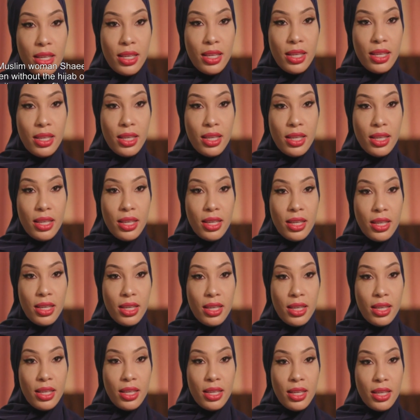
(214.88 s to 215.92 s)

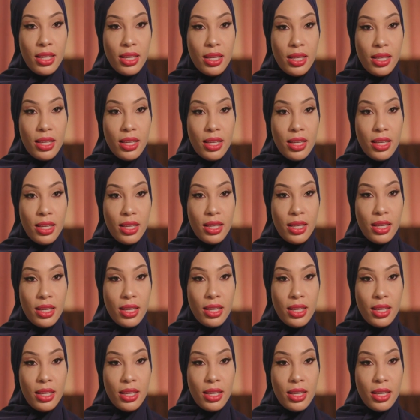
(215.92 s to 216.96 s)

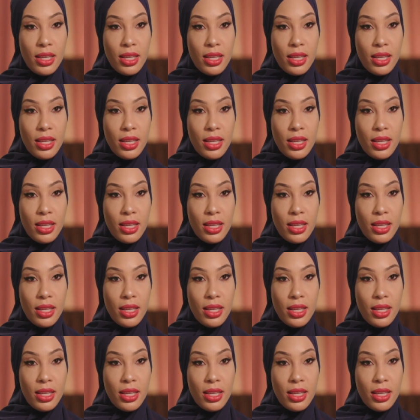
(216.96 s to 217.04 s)
Nobody speaks.